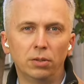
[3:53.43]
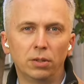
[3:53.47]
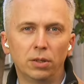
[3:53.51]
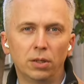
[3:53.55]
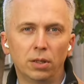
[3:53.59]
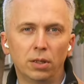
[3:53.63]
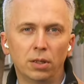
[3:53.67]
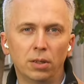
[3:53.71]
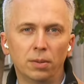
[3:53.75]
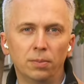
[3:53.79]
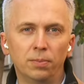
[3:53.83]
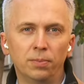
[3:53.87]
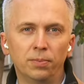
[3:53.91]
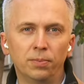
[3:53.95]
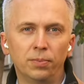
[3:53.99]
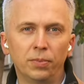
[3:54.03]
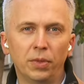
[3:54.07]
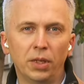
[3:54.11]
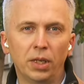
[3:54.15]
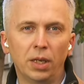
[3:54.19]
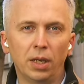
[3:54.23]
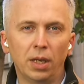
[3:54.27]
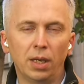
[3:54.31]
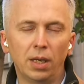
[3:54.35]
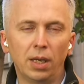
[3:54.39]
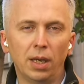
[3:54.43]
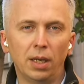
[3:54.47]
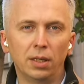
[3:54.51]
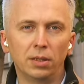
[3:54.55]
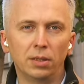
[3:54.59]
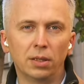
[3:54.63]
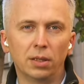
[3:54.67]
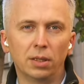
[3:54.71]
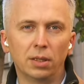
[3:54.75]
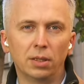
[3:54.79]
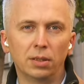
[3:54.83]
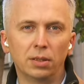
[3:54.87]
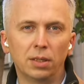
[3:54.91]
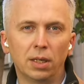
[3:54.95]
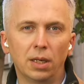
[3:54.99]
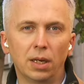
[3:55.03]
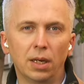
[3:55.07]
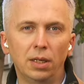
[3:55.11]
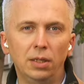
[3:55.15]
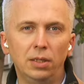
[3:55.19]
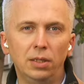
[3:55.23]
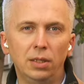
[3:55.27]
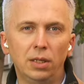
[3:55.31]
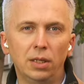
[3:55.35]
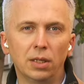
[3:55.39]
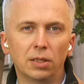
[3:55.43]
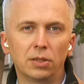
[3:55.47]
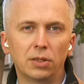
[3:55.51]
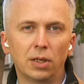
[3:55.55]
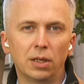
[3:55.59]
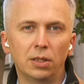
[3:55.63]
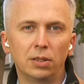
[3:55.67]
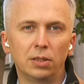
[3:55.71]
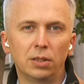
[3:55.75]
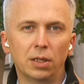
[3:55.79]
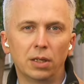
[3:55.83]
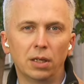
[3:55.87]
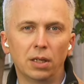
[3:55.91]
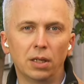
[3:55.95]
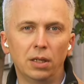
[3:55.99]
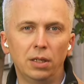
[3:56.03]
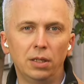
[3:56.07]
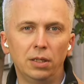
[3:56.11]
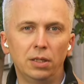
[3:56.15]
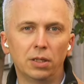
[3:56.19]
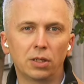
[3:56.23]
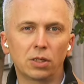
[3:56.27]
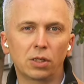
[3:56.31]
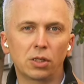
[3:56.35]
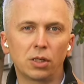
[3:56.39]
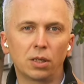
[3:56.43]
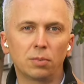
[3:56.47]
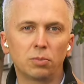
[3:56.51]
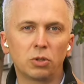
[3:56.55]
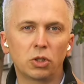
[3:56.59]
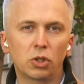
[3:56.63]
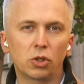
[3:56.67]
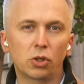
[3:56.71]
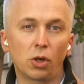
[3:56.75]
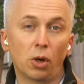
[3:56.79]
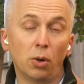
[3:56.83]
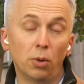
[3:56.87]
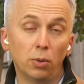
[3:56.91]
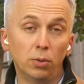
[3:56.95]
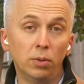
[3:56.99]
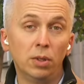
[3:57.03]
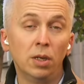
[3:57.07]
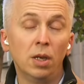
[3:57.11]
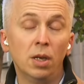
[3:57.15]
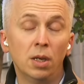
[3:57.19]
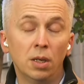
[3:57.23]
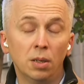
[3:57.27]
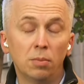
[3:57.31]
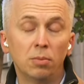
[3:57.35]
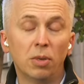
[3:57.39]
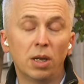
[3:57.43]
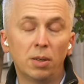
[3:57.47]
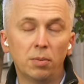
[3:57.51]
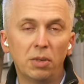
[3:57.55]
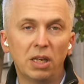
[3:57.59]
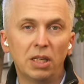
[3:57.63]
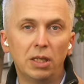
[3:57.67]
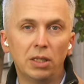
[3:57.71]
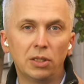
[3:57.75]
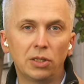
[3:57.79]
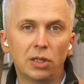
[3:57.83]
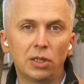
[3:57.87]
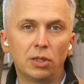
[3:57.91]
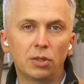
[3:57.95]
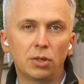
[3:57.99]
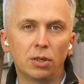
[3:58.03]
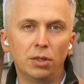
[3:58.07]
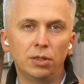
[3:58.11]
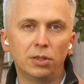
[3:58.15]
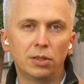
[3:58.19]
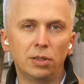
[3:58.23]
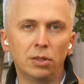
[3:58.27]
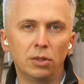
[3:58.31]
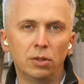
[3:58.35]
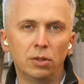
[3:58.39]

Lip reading: the ideas and the leaderships shown by many Central Eastern